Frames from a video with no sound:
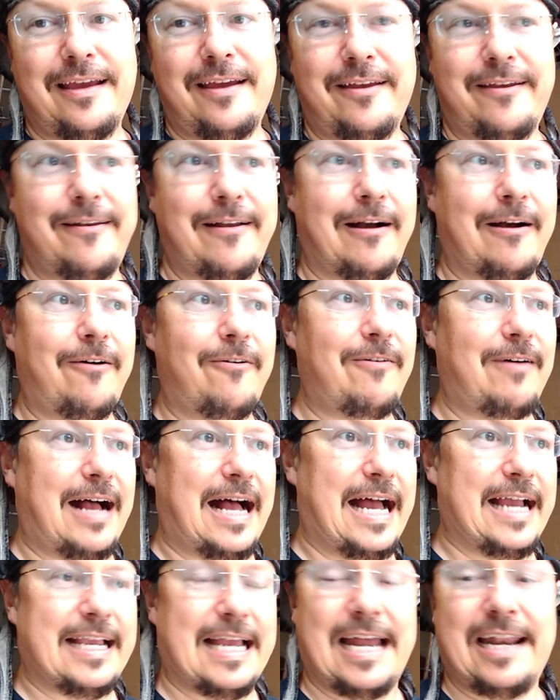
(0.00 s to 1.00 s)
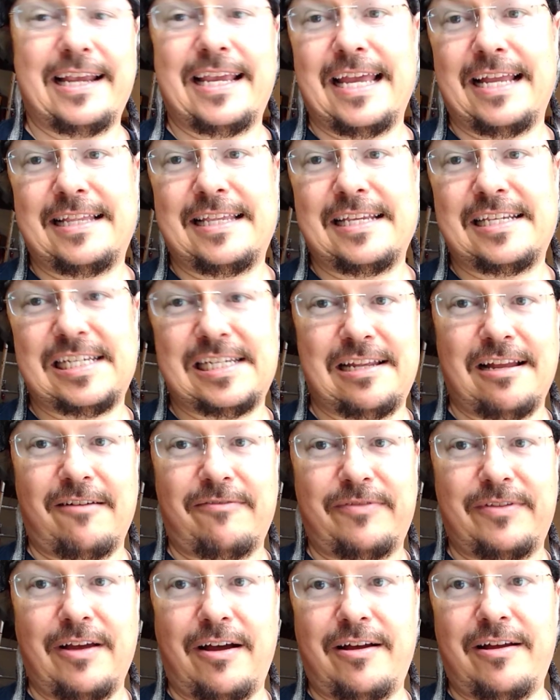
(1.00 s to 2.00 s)
I got to get this
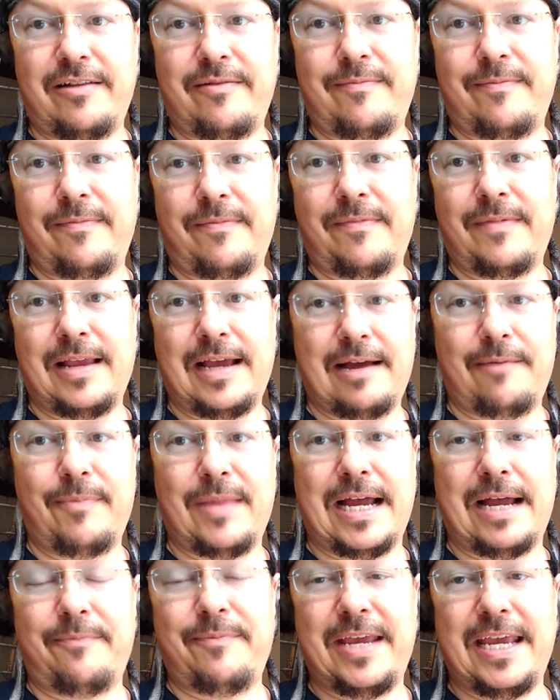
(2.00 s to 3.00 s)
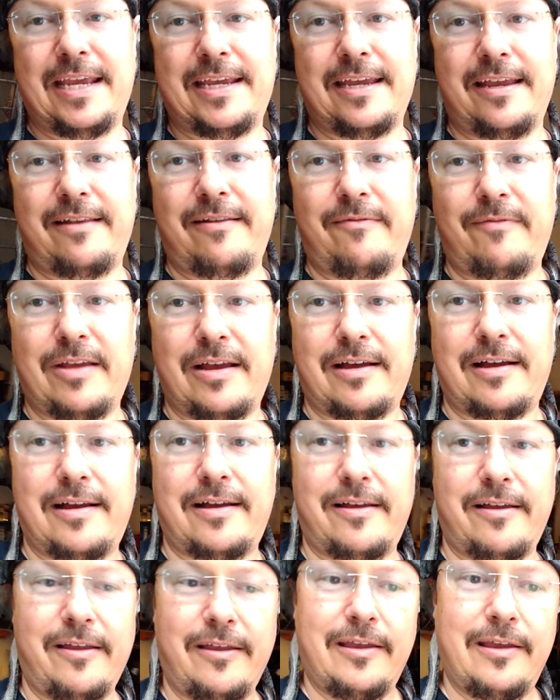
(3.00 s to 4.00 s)
stuff done. I'm not making
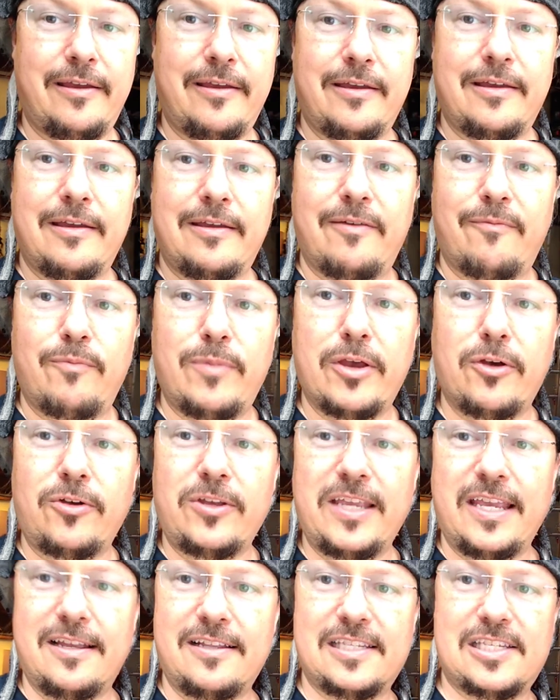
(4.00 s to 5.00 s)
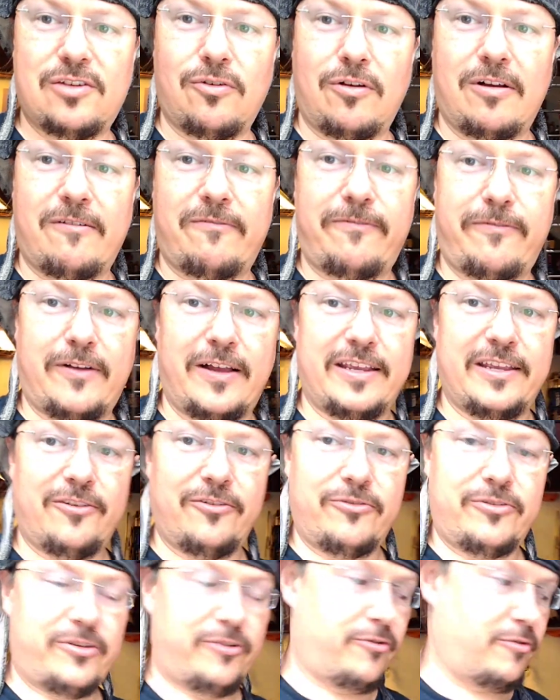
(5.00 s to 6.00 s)
millions off
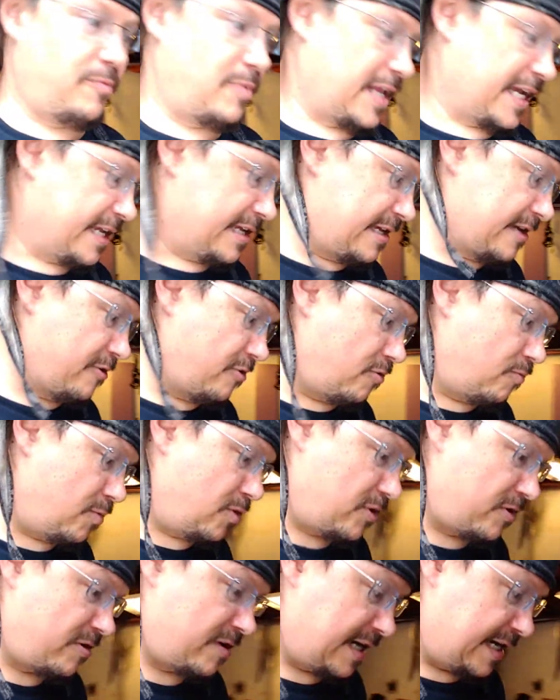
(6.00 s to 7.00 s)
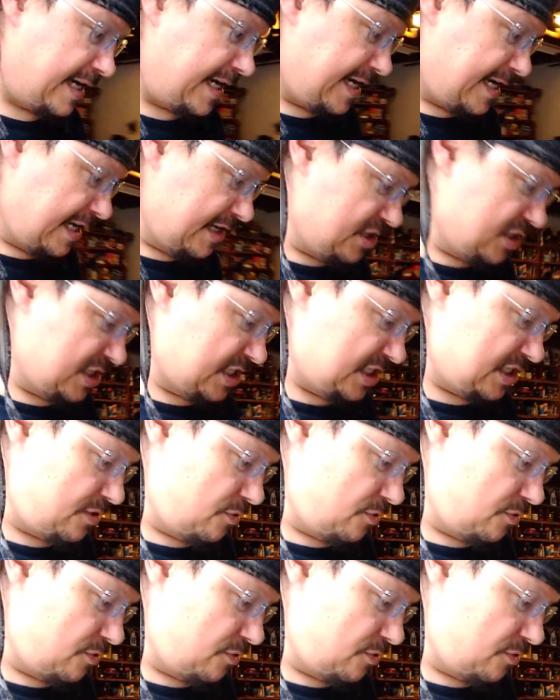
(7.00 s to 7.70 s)
YouTube like Kilmer, and I can just